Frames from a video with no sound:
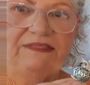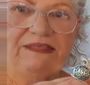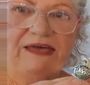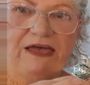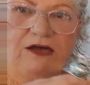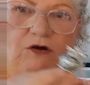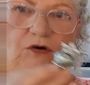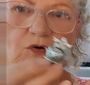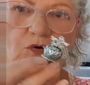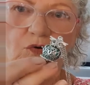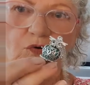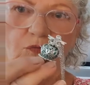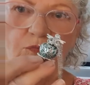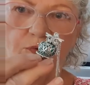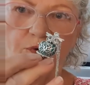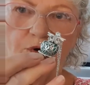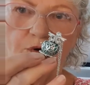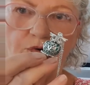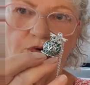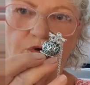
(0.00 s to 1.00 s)
they all
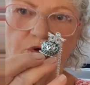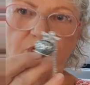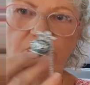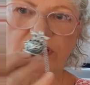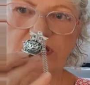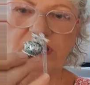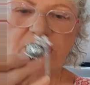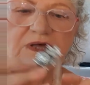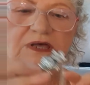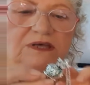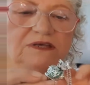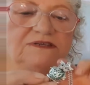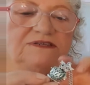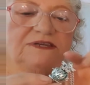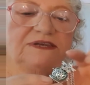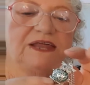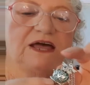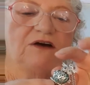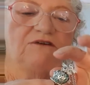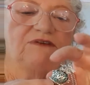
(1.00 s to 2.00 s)
broke. So
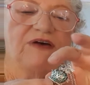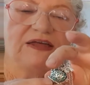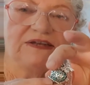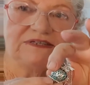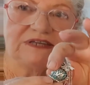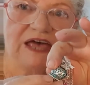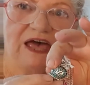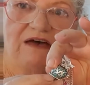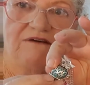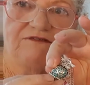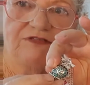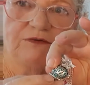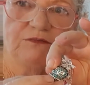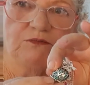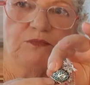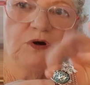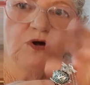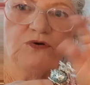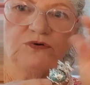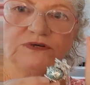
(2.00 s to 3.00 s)
now I've had to have them
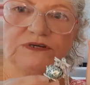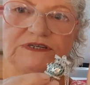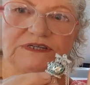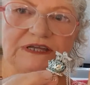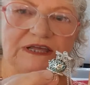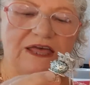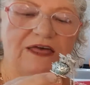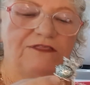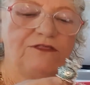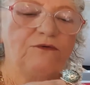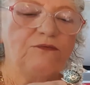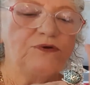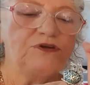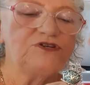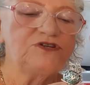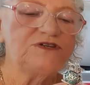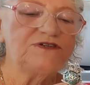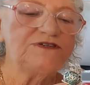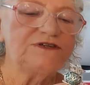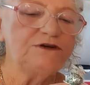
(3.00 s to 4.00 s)
welded together, which
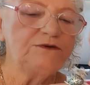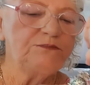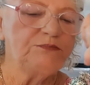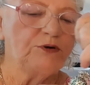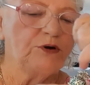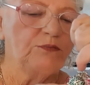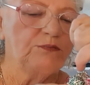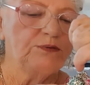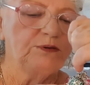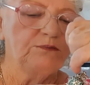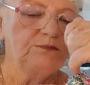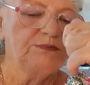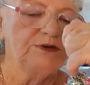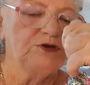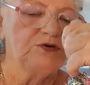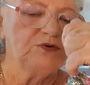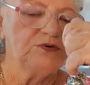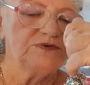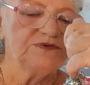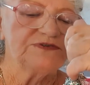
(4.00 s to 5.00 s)
isn't a problem
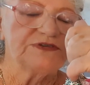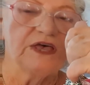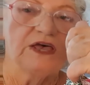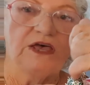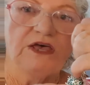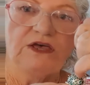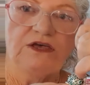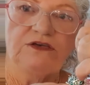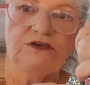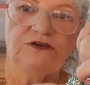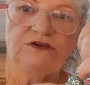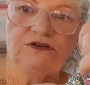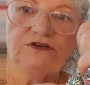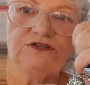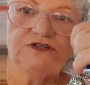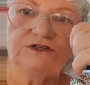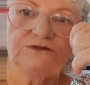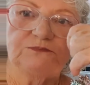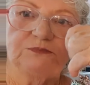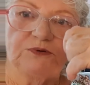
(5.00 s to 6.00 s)
because you can
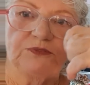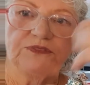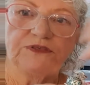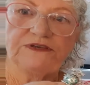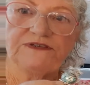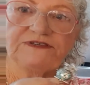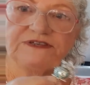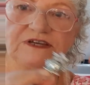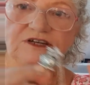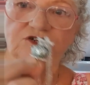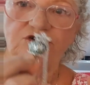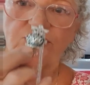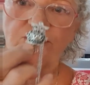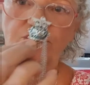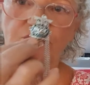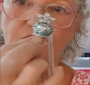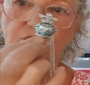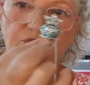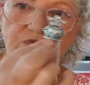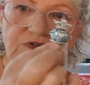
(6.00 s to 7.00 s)
just put the essential
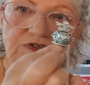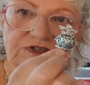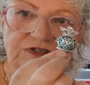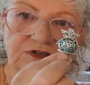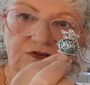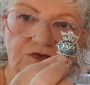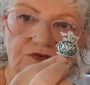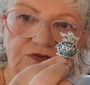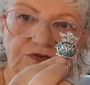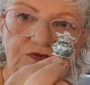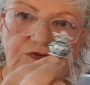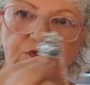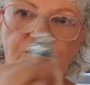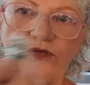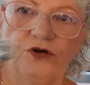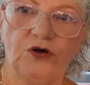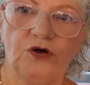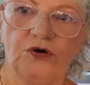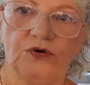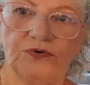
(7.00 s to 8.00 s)
oil still through the
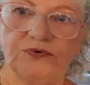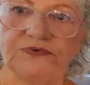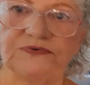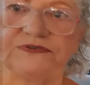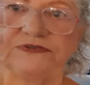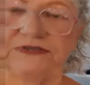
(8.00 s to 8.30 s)
holes